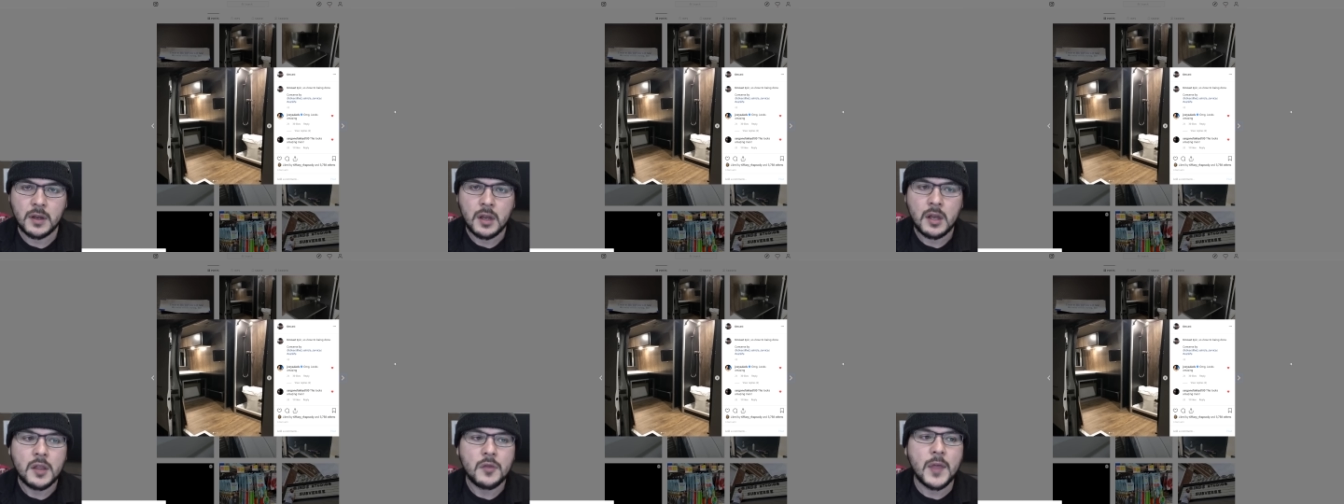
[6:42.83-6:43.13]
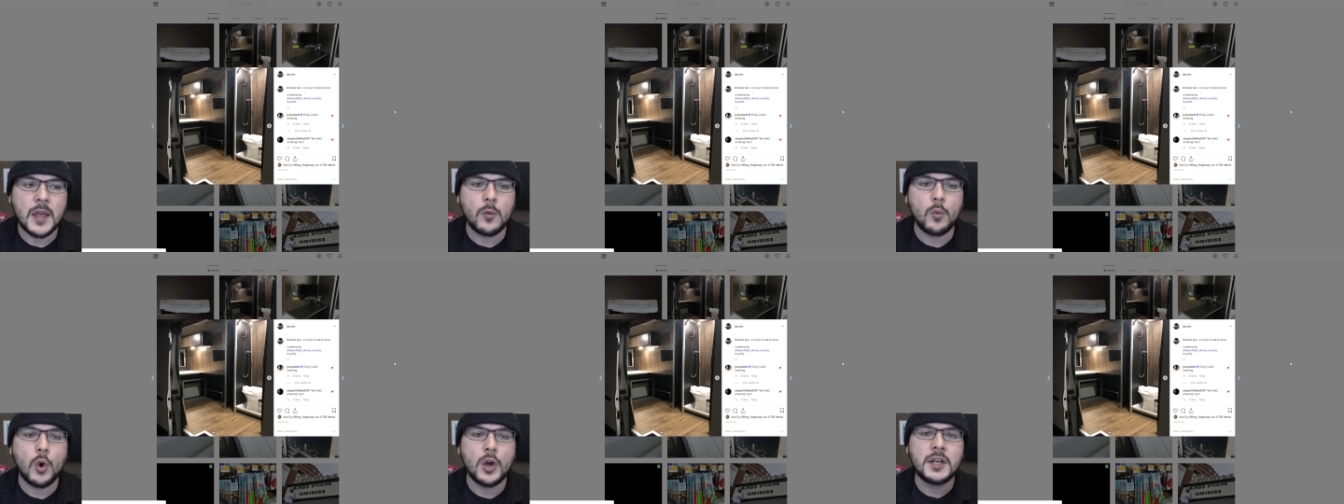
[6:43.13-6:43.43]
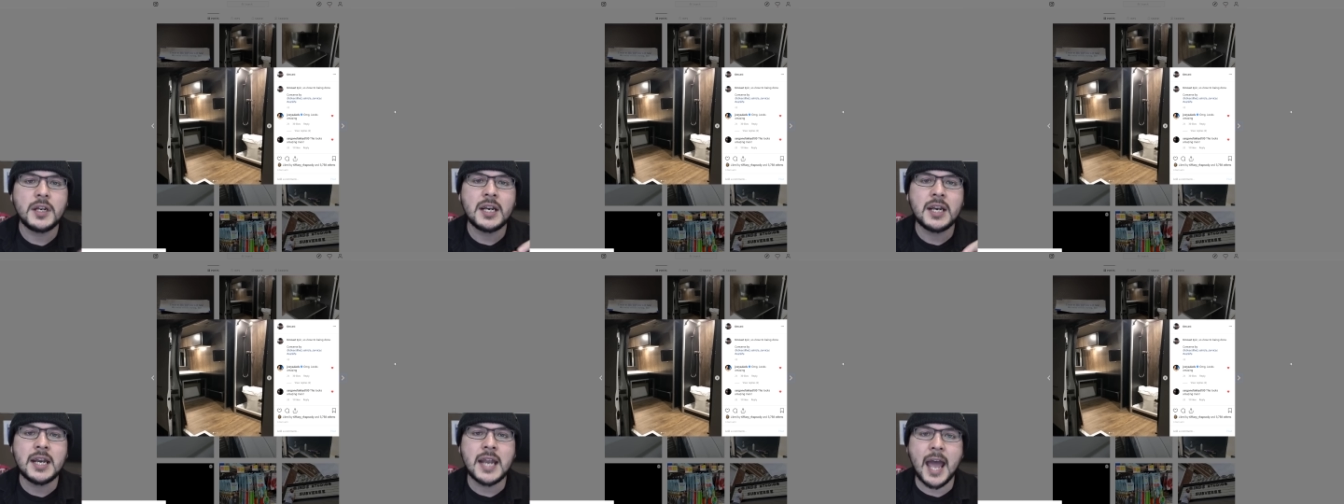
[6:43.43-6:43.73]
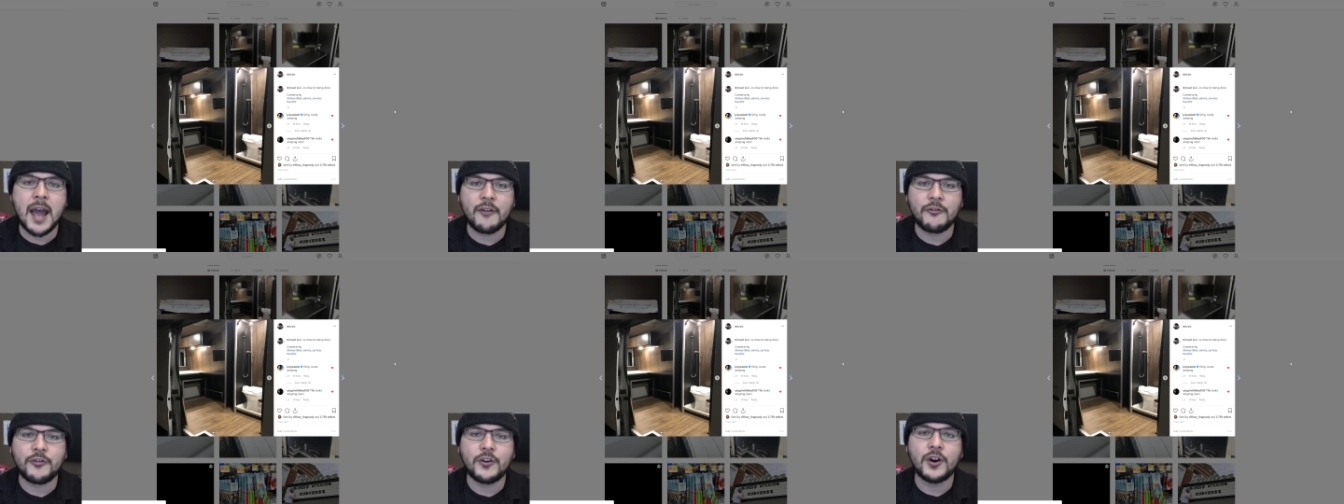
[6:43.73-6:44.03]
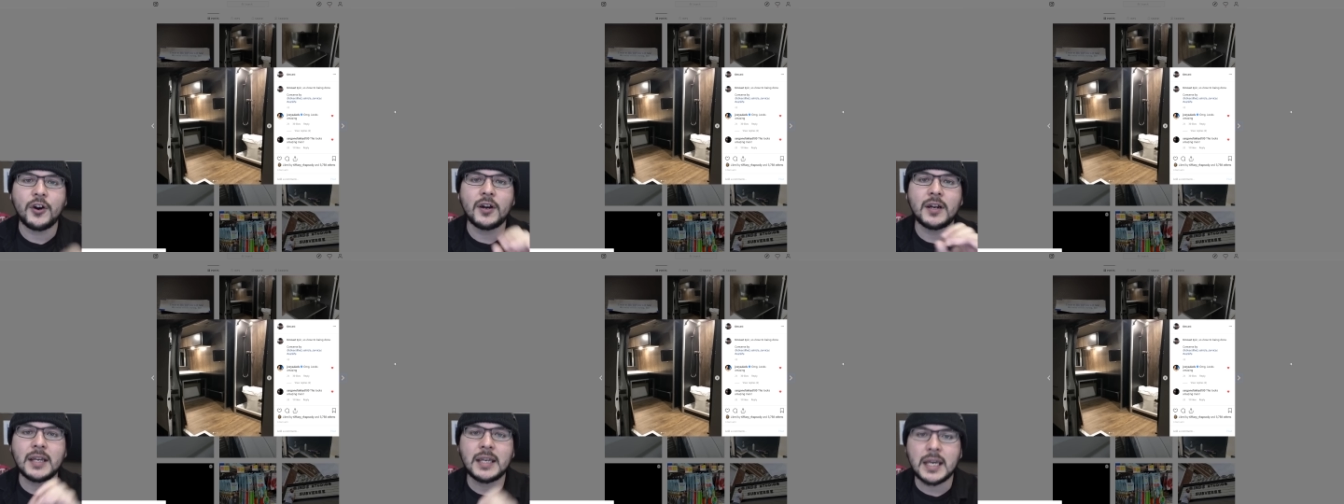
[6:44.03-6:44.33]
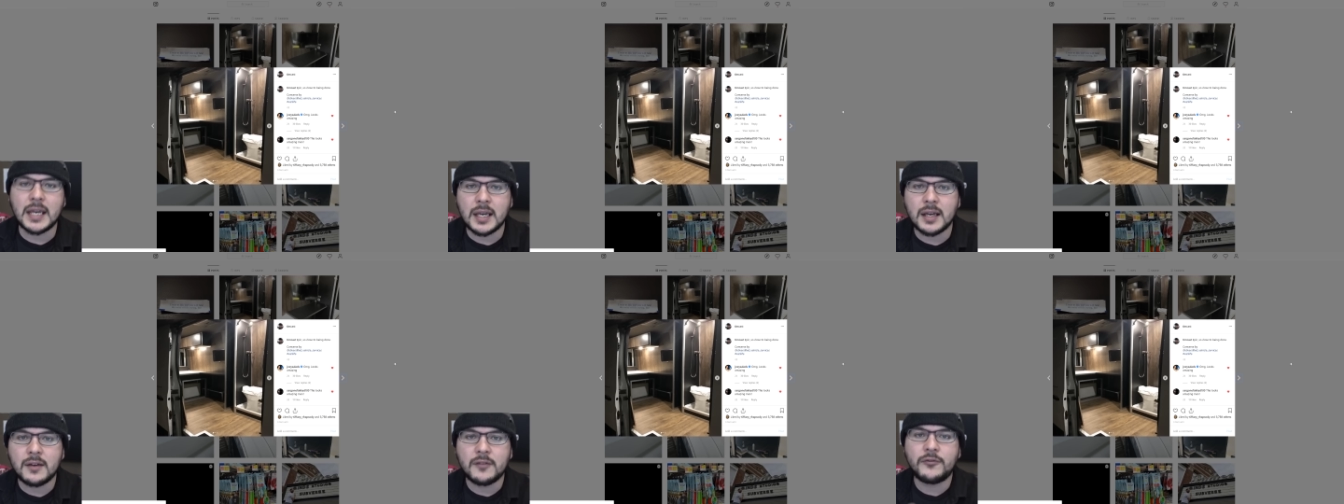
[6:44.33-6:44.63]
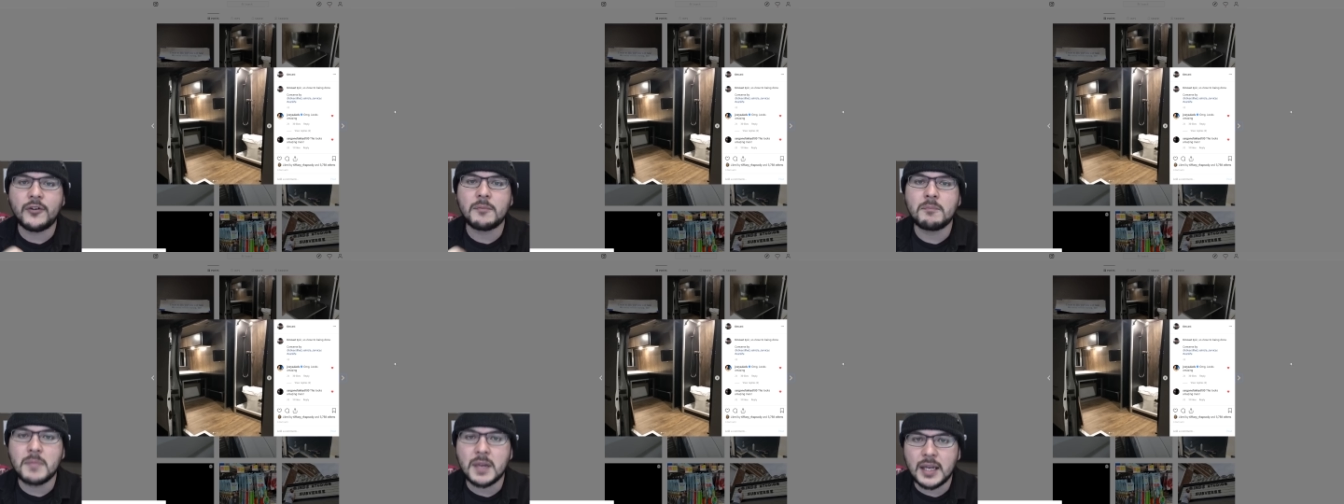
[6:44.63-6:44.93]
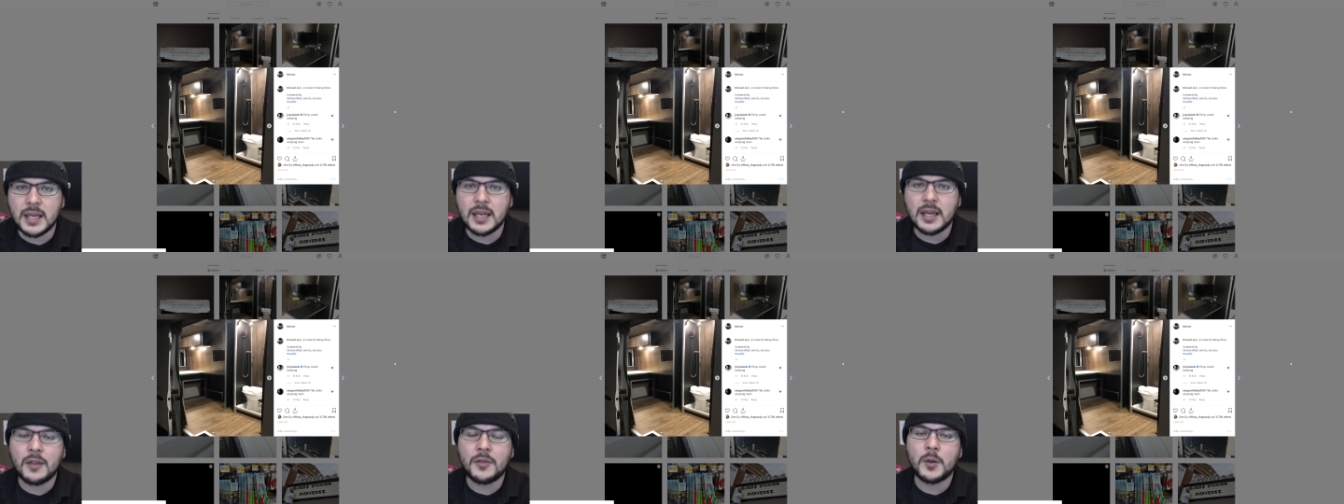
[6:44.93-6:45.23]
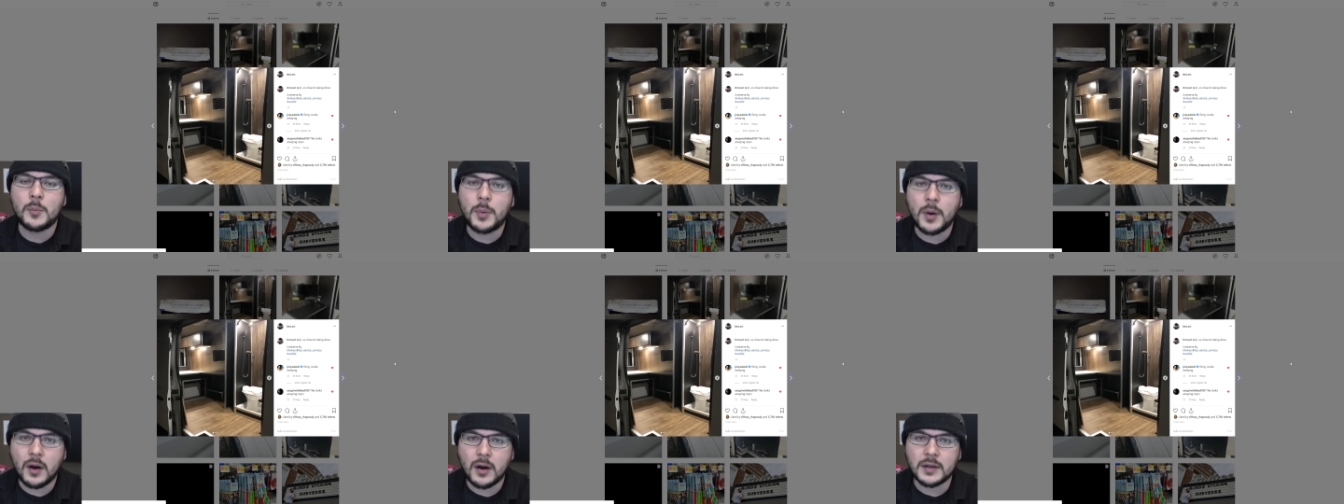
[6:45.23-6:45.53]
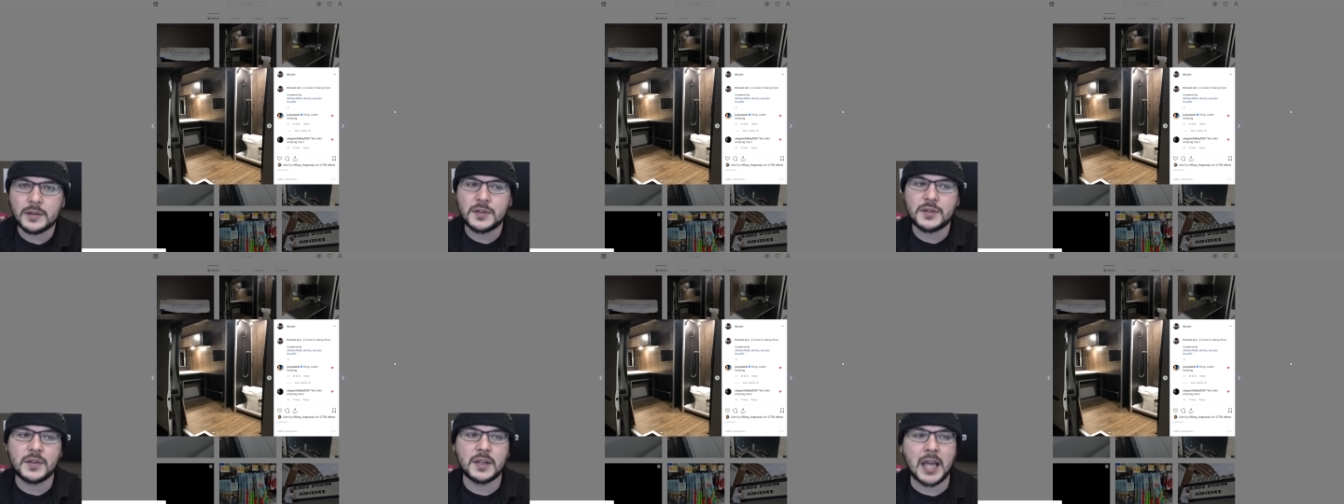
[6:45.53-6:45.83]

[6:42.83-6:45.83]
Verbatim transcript: They would never give me the parts.